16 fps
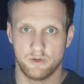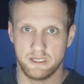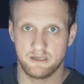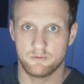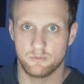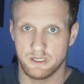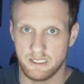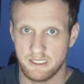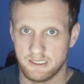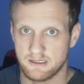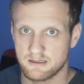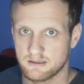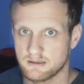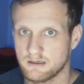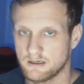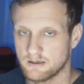Wink,
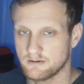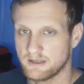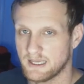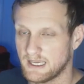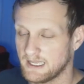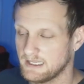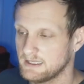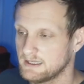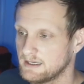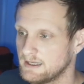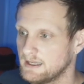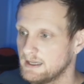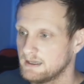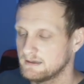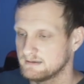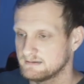wink. Okay.
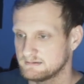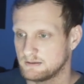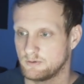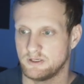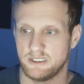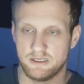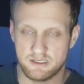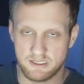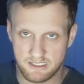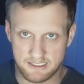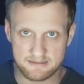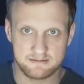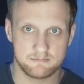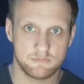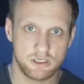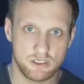So when you can
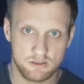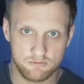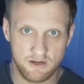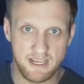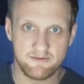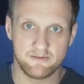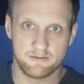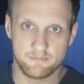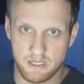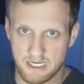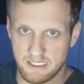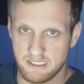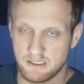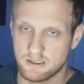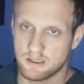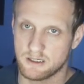get some good Raven
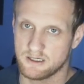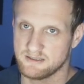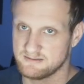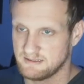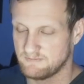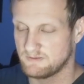mining cards,